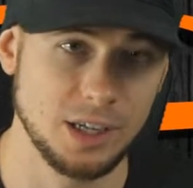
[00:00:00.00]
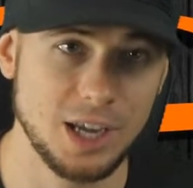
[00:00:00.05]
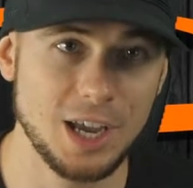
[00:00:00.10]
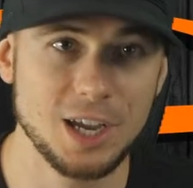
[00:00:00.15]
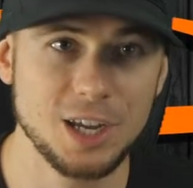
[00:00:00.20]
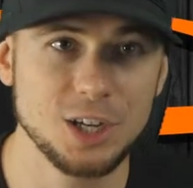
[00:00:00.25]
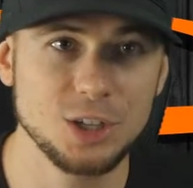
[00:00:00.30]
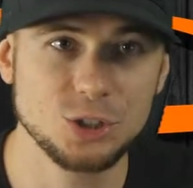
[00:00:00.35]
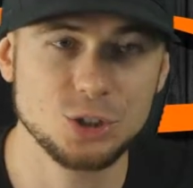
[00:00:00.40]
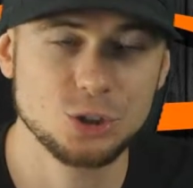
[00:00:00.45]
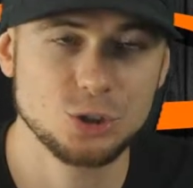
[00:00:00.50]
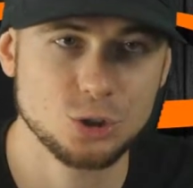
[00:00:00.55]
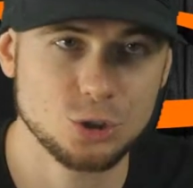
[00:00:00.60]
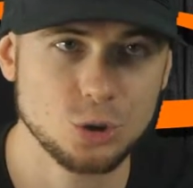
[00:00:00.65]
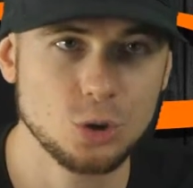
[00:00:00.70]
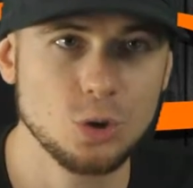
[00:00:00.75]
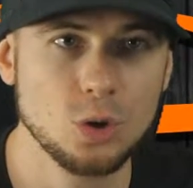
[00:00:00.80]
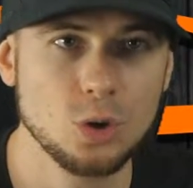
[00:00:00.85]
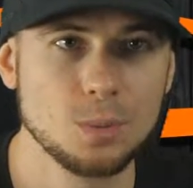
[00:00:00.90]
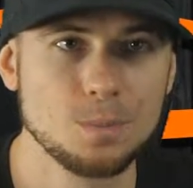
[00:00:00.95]
It is
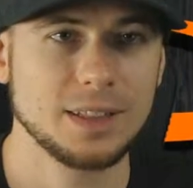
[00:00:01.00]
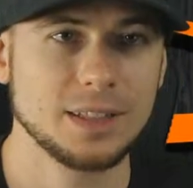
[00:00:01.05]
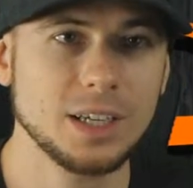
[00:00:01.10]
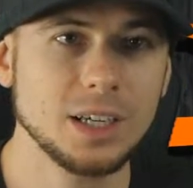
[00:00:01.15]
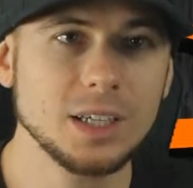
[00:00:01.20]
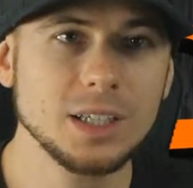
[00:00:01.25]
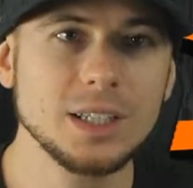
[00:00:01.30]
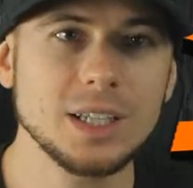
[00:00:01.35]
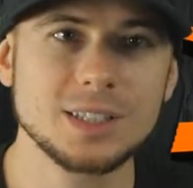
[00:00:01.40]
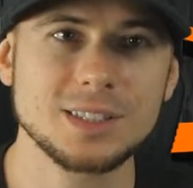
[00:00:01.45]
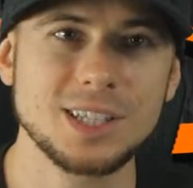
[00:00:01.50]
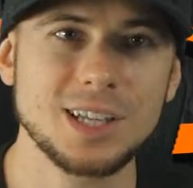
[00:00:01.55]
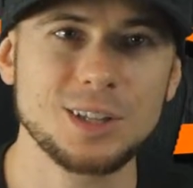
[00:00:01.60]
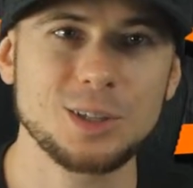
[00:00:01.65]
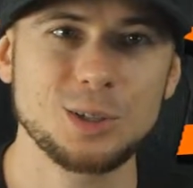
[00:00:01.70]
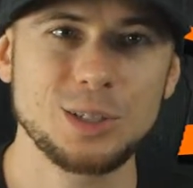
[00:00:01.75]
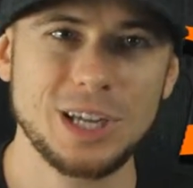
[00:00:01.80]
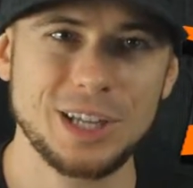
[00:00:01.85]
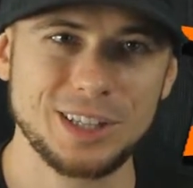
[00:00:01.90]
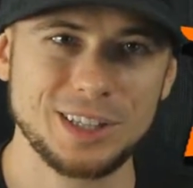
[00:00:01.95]
true. They're gonna tell
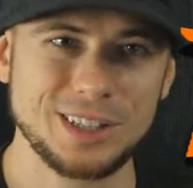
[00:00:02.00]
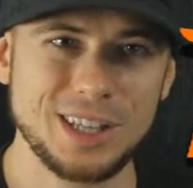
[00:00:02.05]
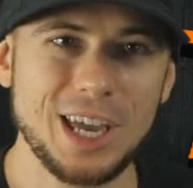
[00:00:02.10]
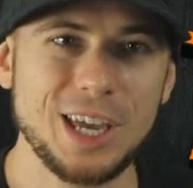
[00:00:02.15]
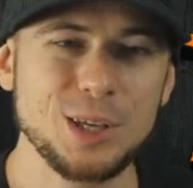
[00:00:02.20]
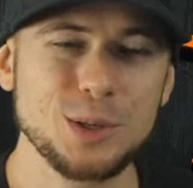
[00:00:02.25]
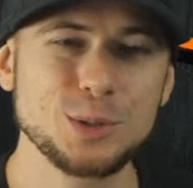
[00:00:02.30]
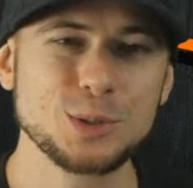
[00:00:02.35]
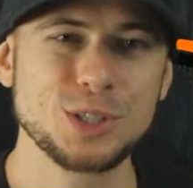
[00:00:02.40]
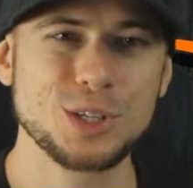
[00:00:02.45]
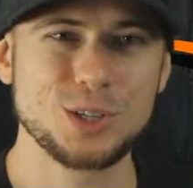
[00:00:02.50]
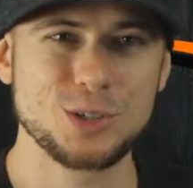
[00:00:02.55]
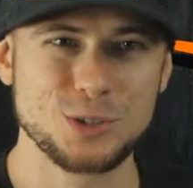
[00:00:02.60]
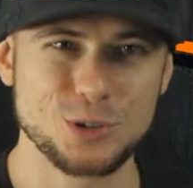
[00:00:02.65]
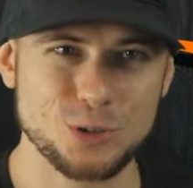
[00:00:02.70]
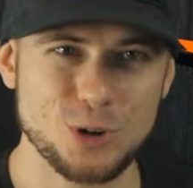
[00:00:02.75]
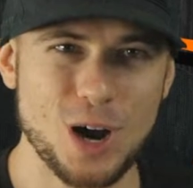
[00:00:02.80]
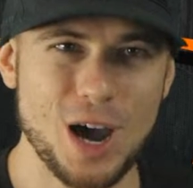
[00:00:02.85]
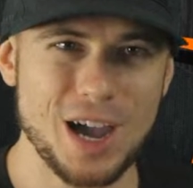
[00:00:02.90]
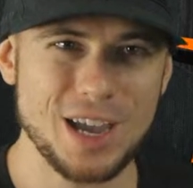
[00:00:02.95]
you that they use
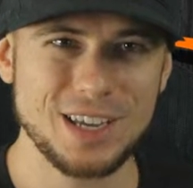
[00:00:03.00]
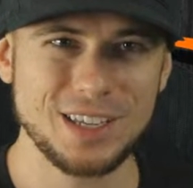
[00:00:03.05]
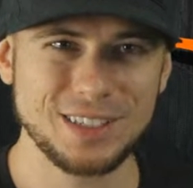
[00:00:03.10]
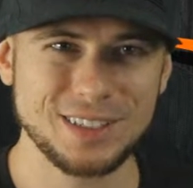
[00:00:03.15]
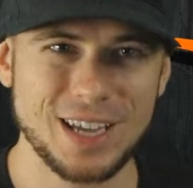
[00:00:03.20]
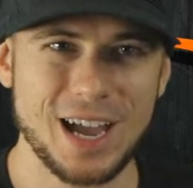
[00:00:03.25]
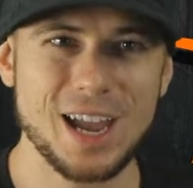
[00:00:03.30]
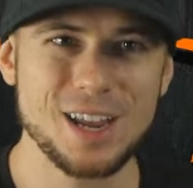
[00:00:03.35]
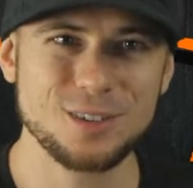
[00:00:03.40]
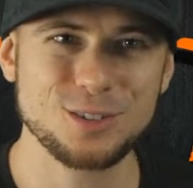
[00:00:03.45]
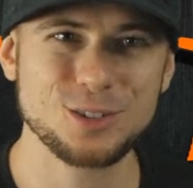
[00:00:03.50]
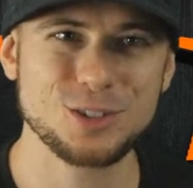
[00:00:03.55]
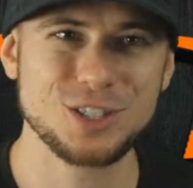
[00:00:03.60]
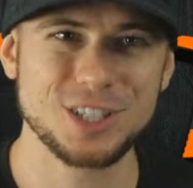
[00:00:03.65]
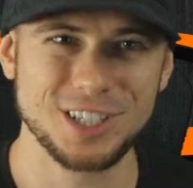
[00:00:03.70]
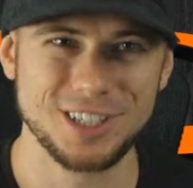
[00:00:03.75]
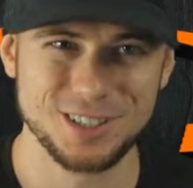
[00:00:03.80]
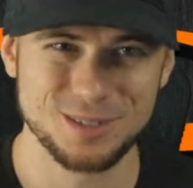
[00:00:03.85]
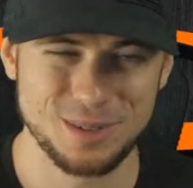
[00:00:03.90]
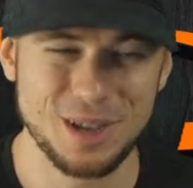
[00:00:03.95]
dry
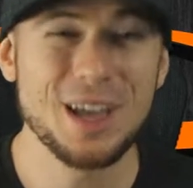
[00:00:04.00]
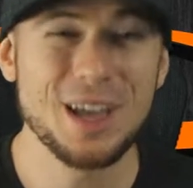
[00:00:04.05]
nitrogen.